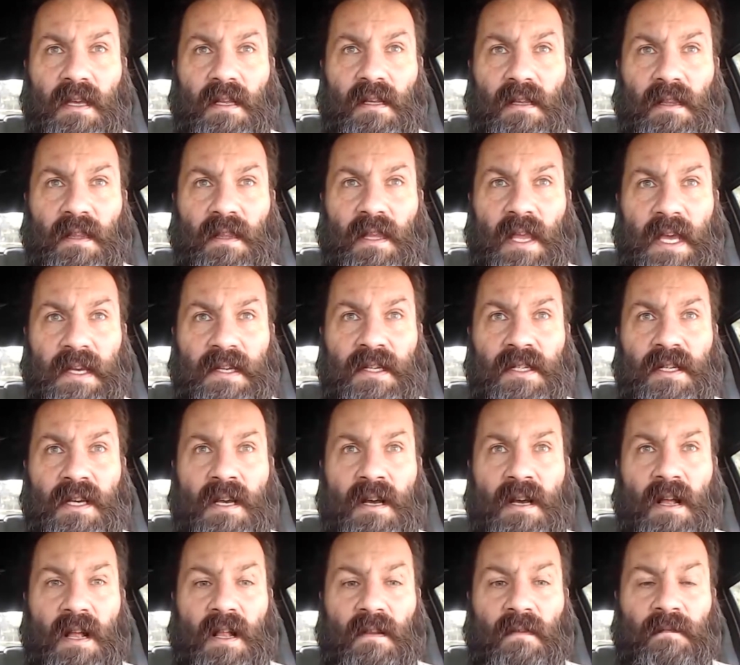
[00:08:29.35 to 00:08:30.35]
likes to
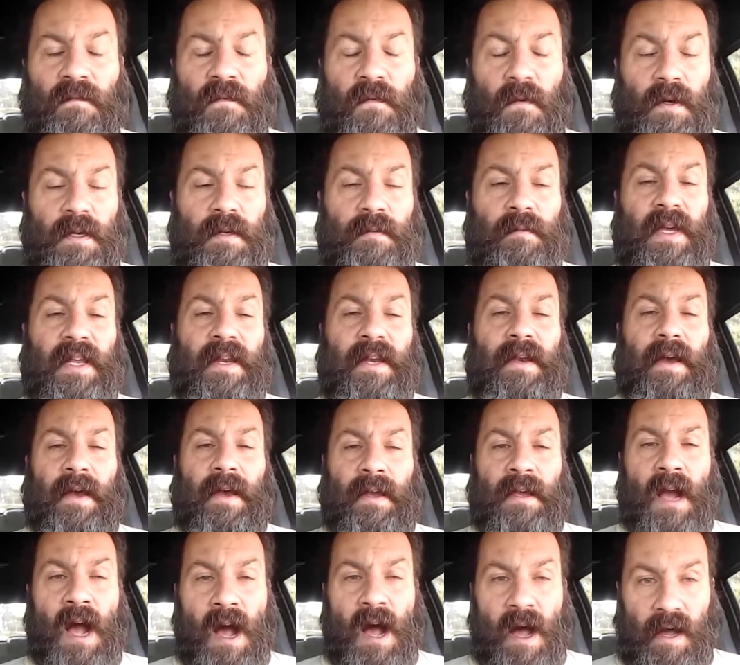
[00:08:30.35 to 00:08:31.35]
call Friedman a
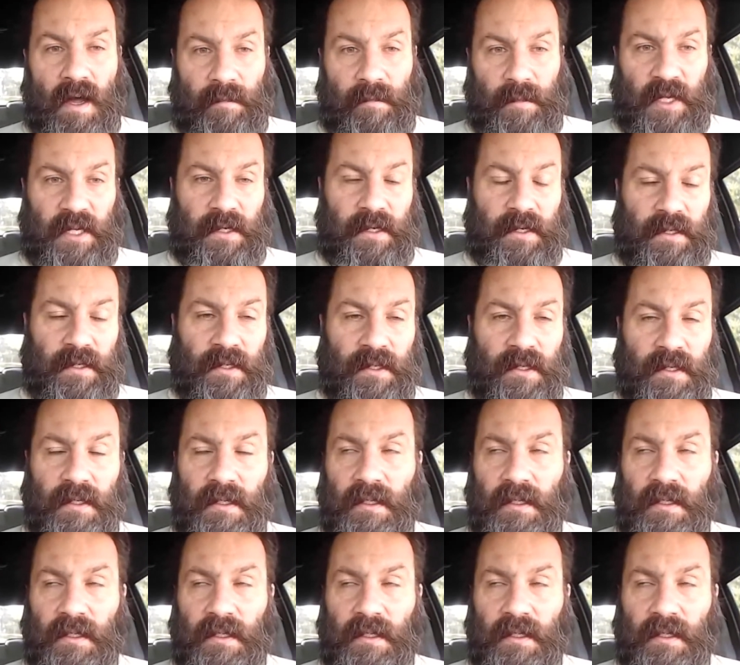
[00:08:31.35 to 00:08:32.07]
communist.